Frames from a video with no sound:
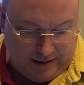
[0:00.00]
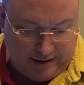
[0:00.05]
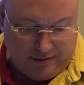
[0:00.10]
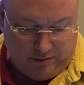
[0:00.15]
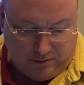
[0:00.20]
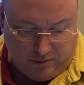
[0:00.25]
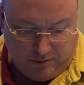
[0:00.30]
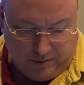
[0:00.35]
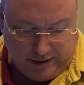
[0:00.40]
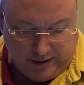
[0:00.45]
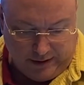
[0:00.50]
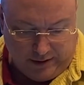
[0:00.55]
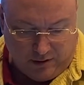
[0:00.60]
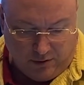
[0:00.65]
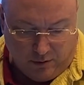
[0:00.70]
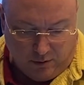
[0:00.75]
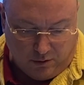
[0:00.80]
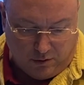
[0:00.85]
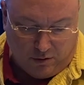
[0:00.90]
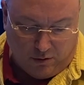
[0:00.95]
and they were really
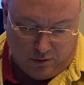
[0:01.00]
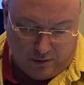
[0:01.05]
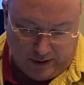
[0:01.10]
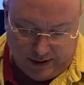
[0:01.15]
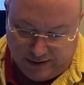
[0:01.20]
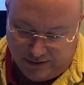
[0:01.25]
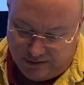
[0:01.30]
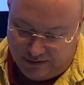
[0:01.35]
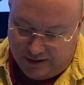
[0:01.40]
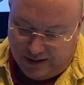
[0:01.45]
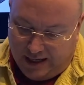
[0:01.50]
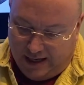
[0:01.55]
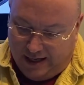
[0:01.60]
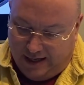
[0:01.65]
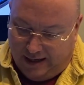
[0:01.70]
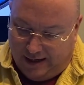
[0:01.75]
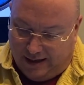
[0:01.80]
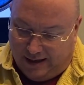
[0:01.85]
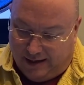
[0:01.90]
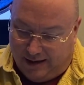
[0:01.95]
cool coins.
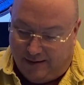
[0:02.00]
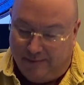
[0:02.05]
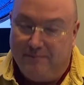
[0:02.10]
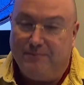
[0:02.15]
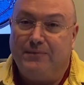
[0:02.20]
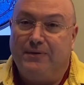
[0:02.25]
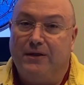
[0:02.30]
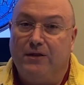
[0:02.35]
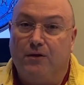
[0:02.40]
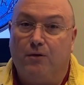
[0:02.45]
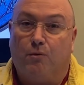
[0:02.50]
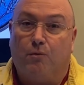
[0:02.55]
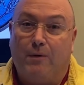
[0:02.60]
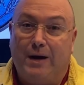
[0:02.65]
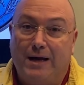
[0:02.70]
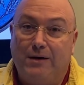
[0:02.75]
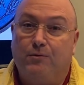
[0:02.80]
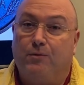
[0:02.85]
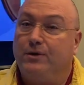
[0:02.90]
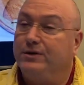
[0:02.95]
Um, the
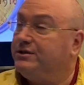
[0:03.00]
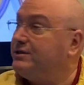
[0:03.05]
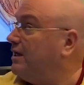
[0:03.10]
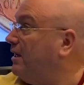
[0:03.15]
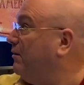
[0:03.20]
red ones,